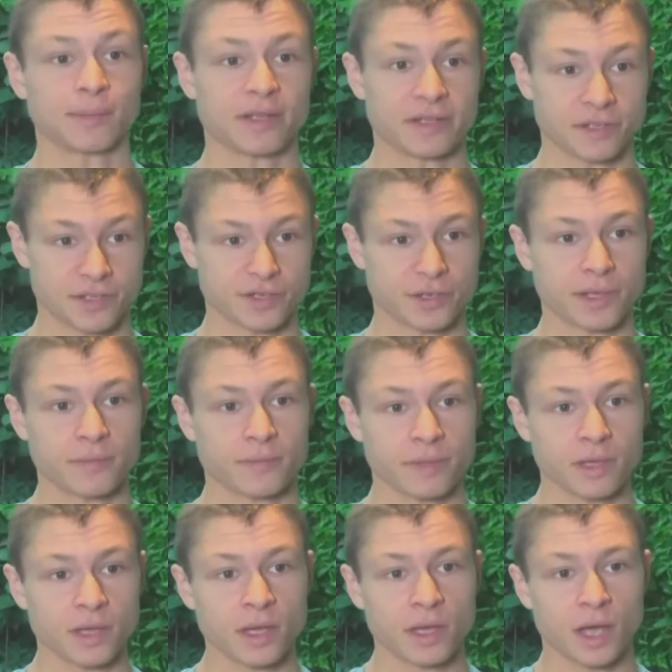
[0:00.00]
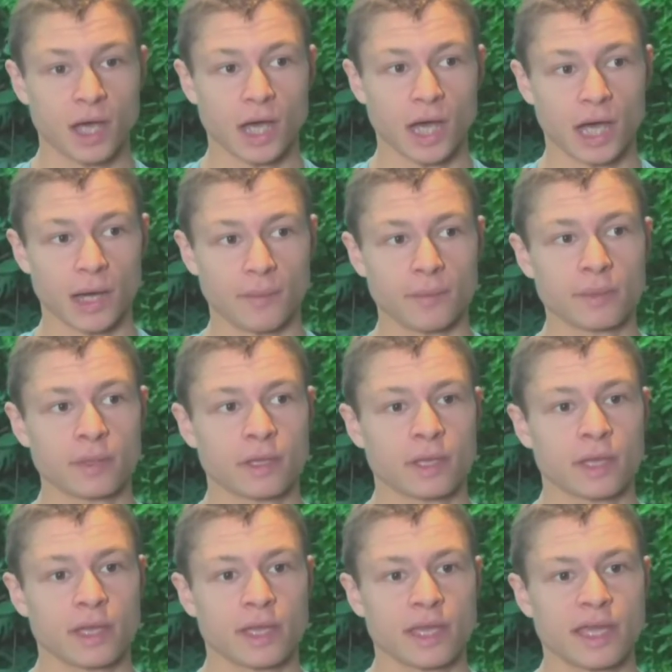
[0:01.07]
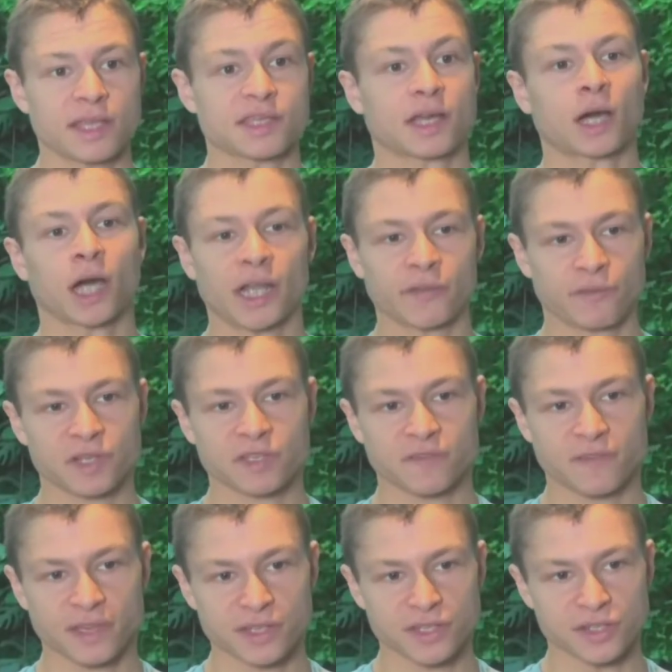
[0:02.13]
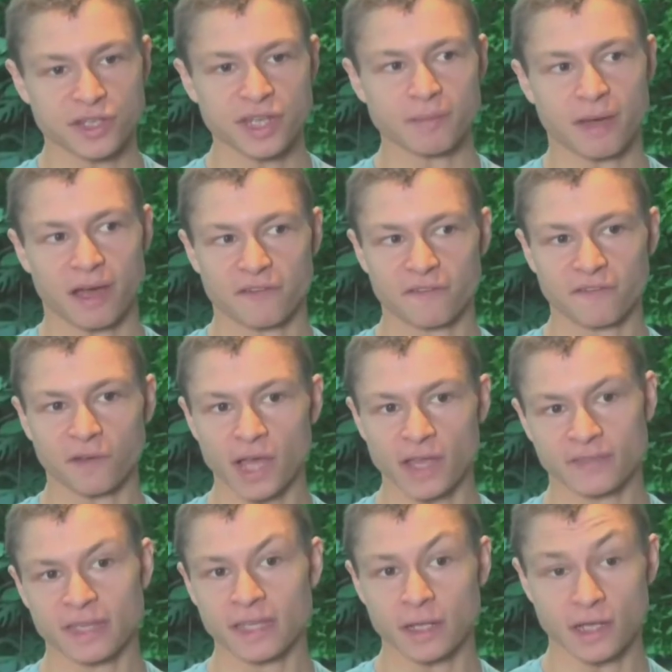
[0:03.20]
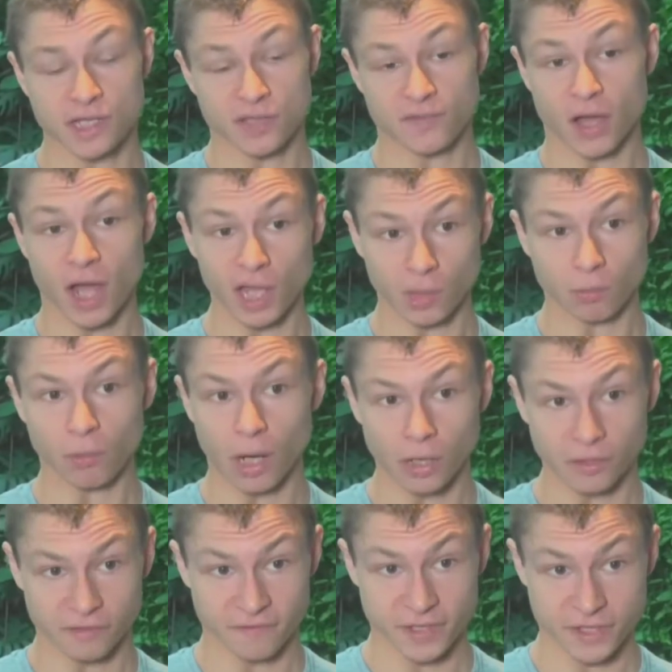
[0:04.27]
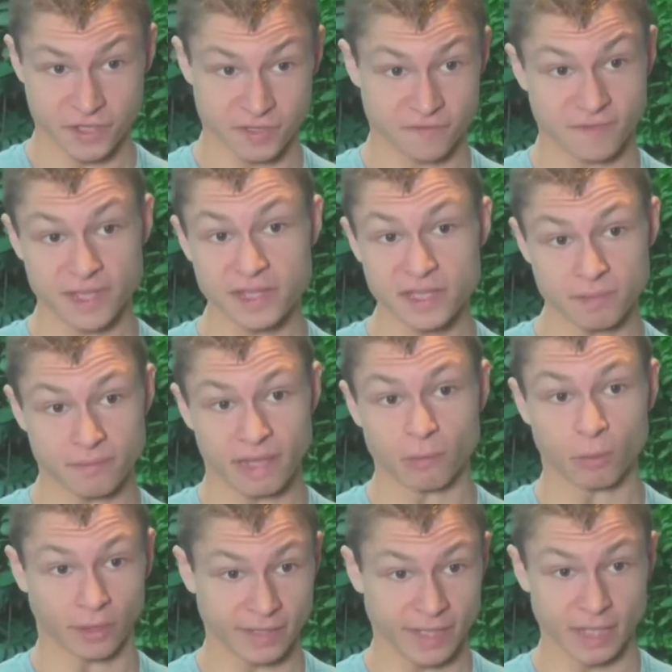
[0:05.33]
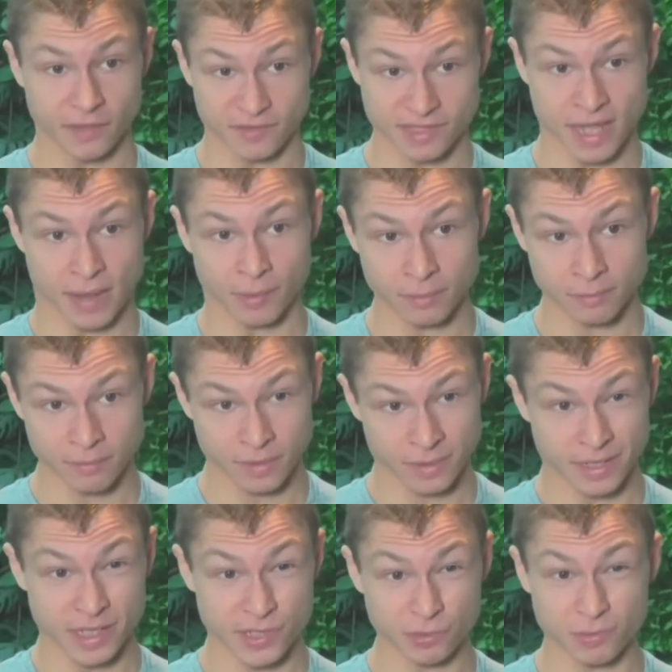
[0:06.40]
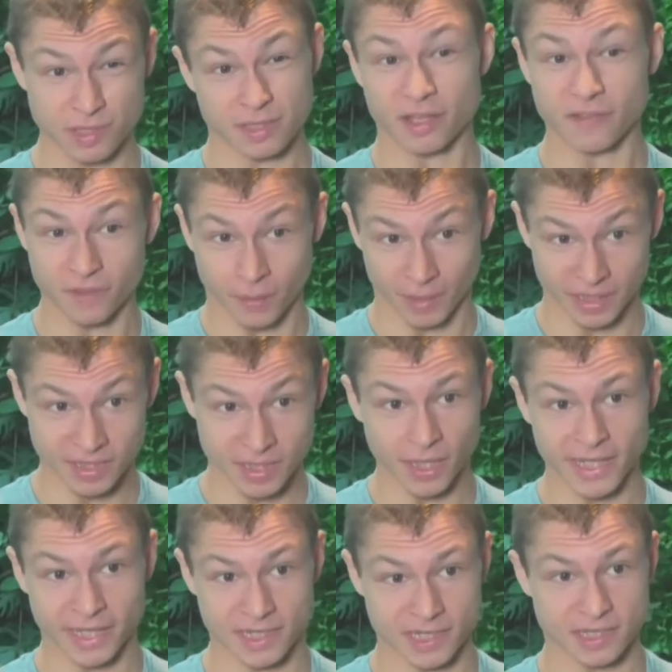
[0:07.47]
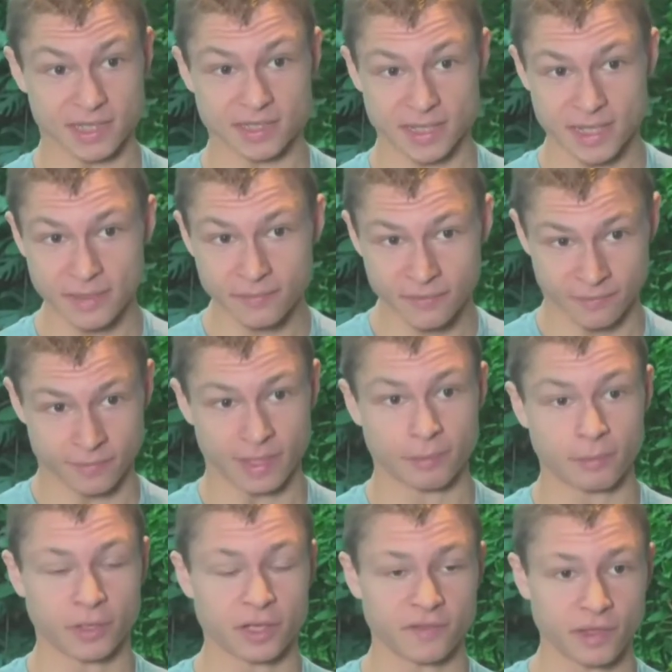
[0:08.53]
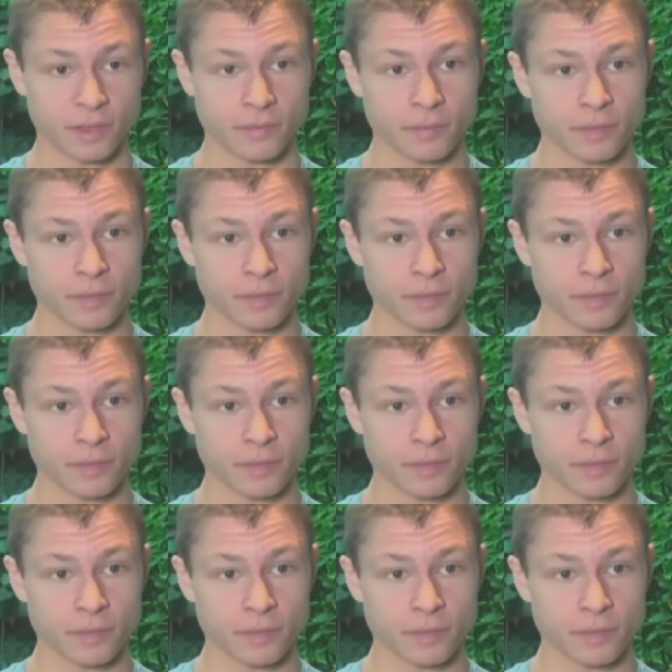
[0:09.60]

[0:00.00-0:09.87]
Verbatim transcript: a very sustainable industry. Um, it's a carnivorous fish. You need about five kilos of other wild fish as feed to make one kilo of salmon. It's almost like farming tigers in the sea from that